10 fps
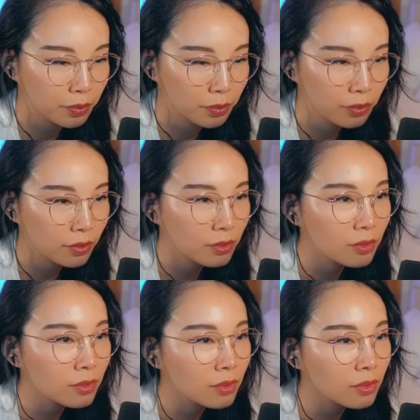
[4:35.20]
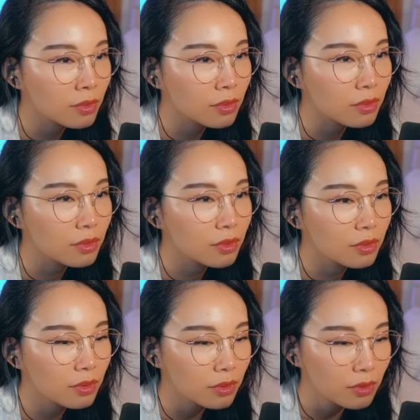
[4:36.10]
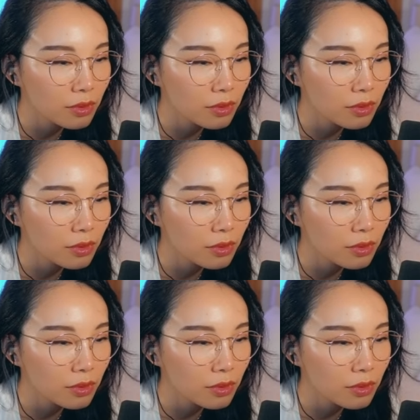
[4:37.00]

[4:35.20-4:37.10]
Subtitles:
No one is speaking in this clip.